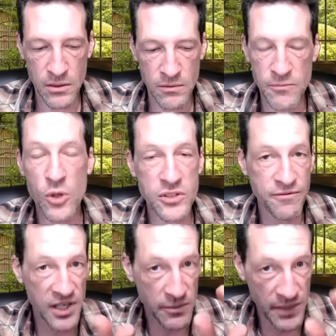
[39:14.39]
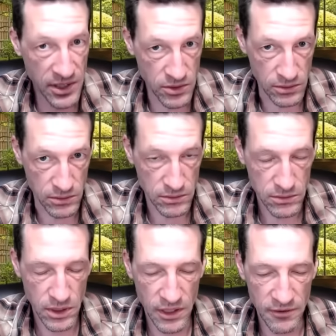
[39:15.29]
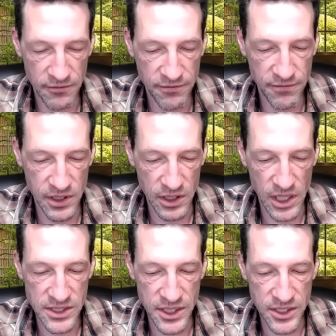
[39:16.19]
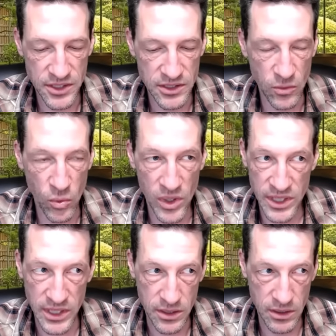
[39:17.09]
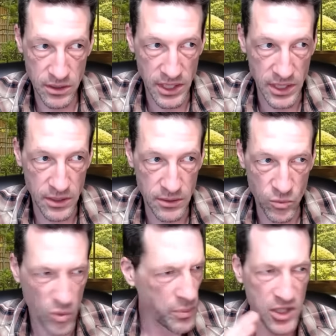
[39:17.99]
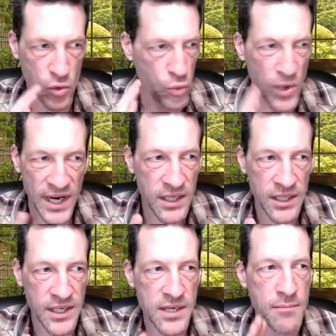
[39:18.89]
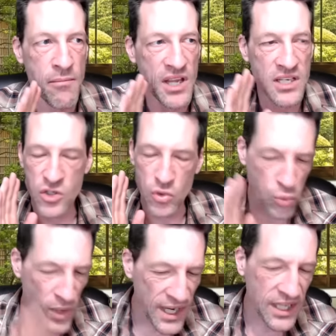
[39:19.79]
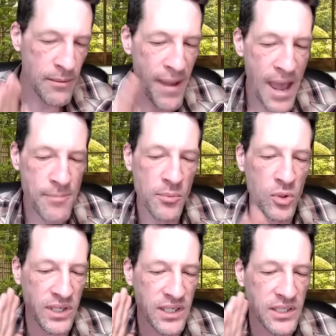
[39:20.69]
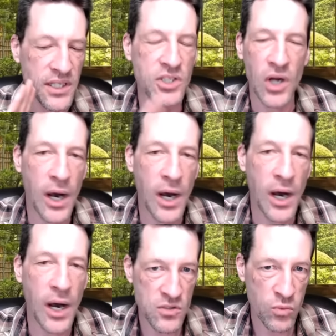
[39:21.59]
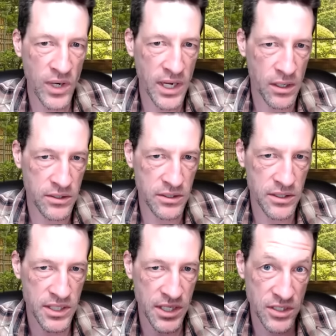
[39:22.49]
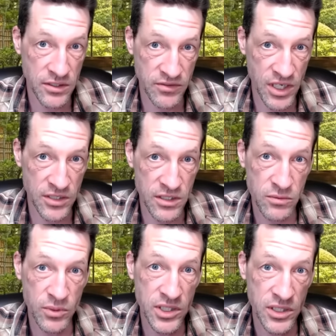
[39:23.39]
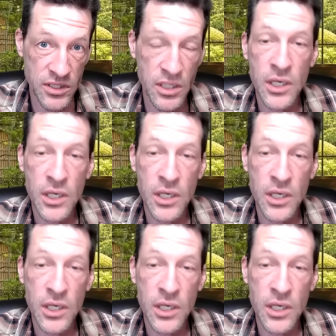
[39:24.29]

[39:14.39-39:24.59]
Most fundamental of the lost teachings, and the one that that will be directly is directly mappable and in such an obvious way onto the teachings of Genesis, which is